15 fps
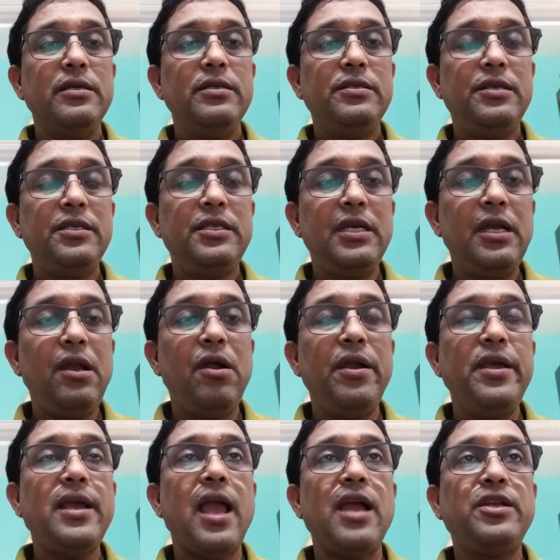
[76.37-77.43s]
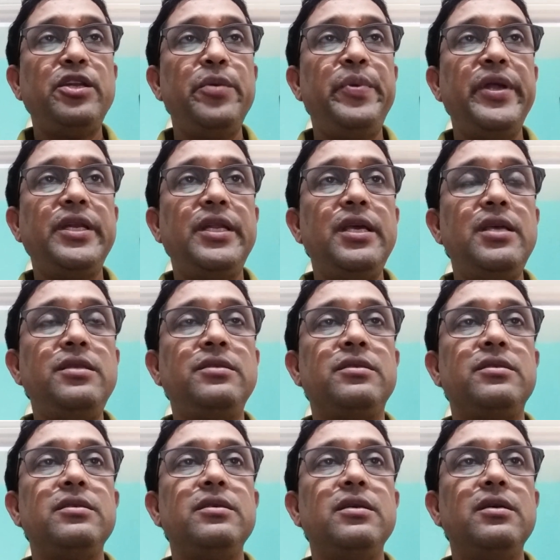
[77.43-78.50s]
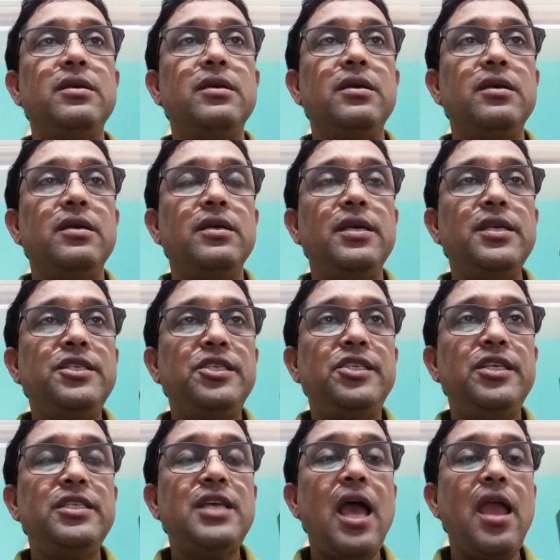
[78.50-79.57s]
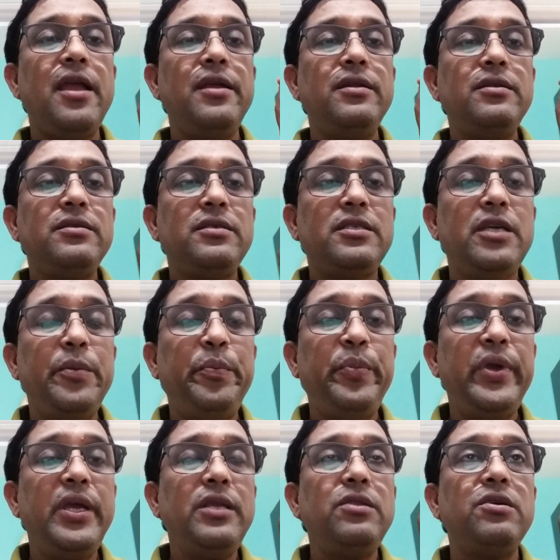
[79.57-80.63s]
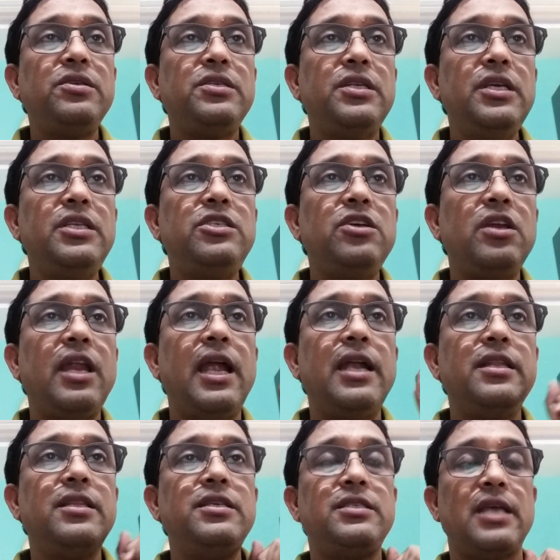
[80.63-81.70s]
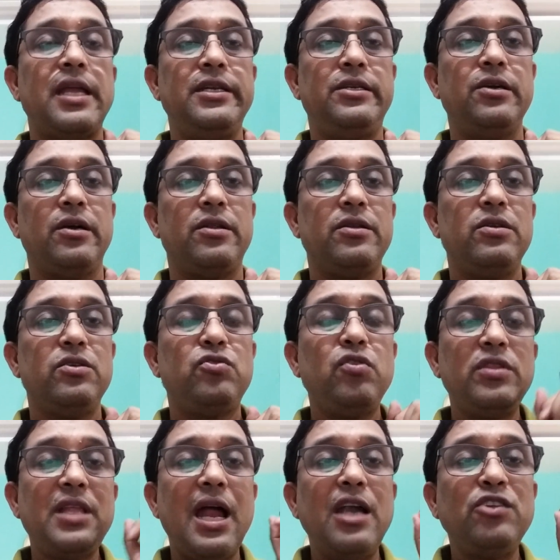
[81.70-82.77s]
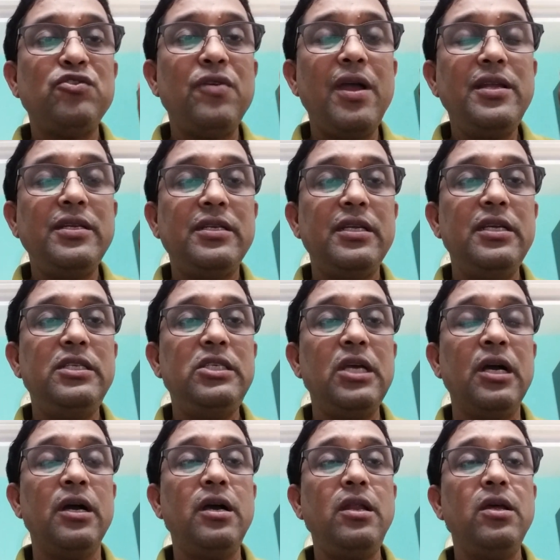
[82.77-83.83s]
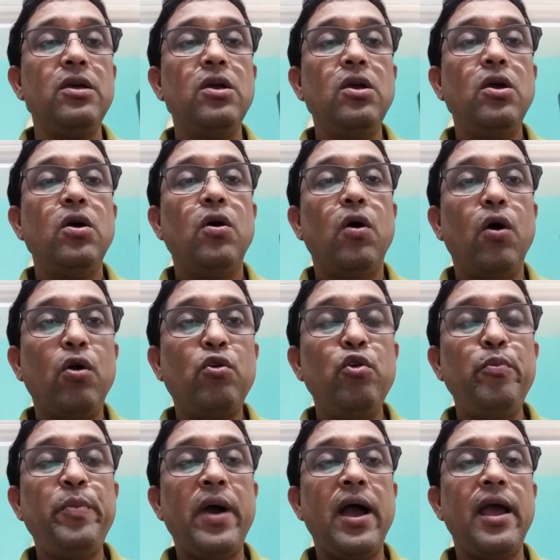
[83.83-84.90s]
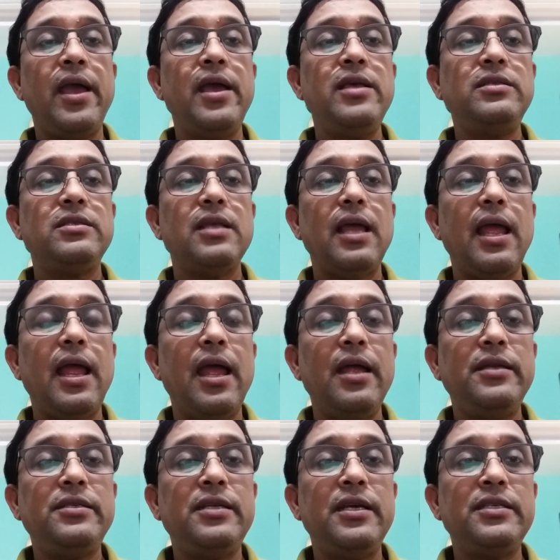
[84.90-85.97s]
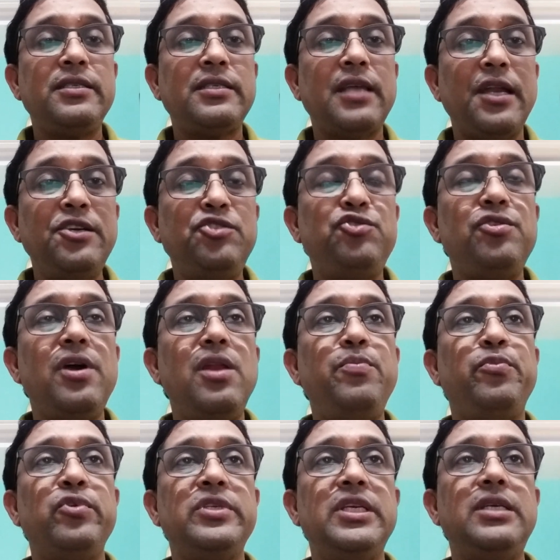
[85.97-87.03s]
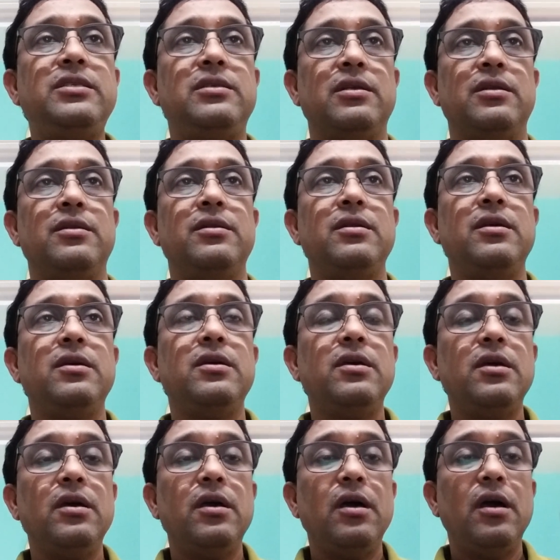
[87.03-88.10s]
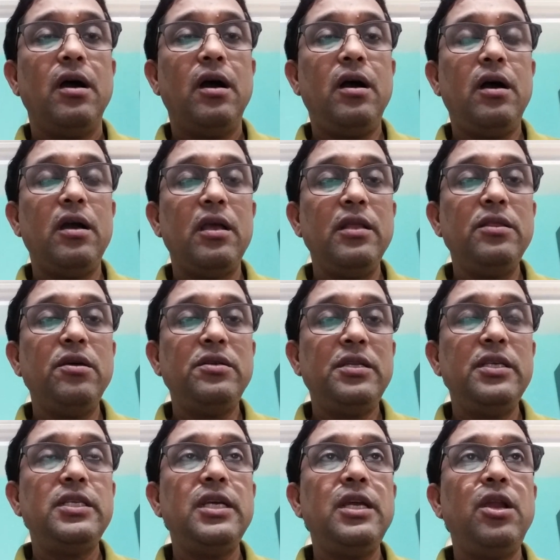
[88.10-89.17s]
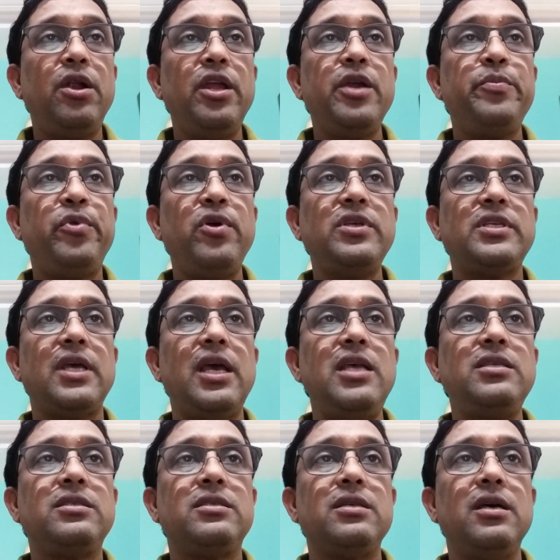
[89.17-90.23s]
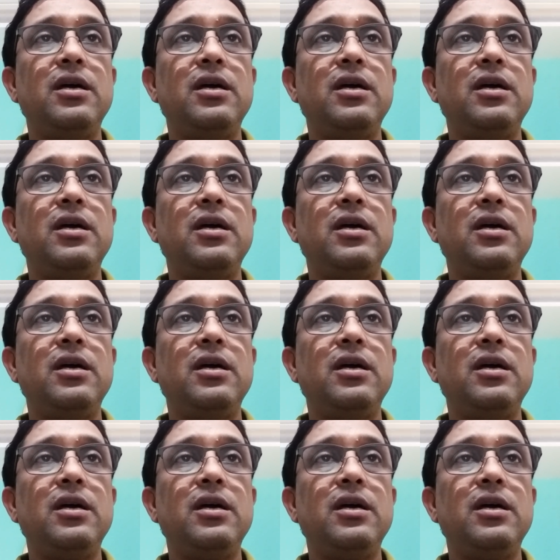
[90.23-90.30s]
teaching learning activities is designed keeping the teacher at the center. So that's why teacher occupies at a central position in the teaching learning process.